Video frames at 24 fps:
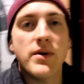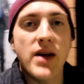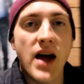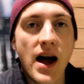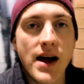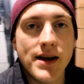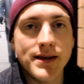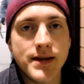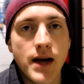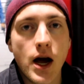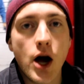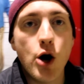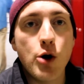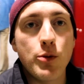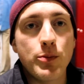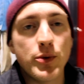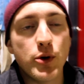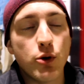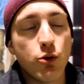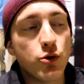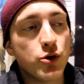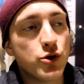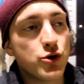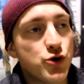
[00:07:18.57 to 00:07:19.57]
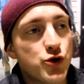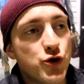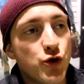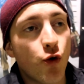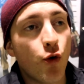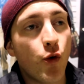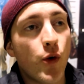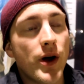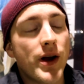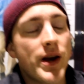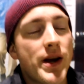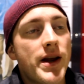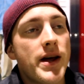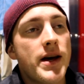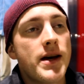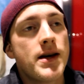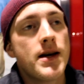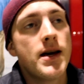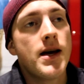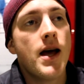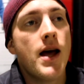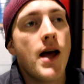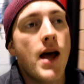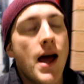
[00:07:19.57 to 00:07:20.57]
up guys? I hope you enjoyed
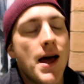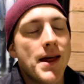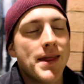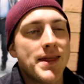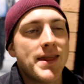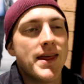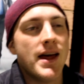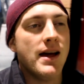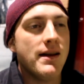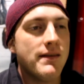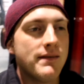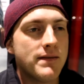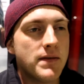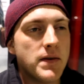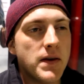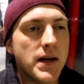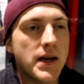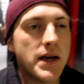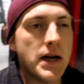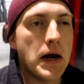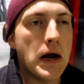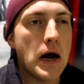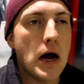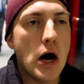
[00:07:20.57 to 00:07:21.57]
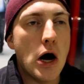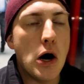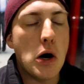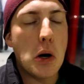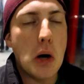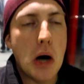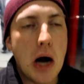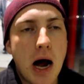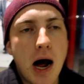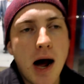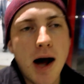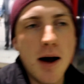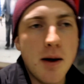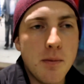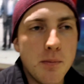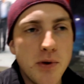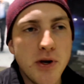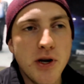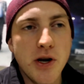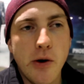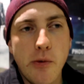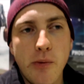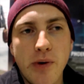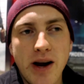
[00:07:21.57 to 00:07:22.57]
that video.
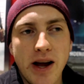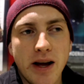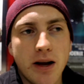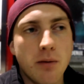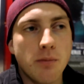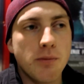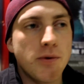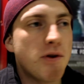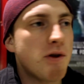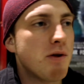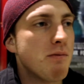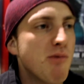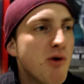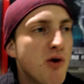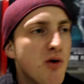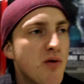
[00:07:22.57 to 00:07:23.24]
Um, you know, when I come to the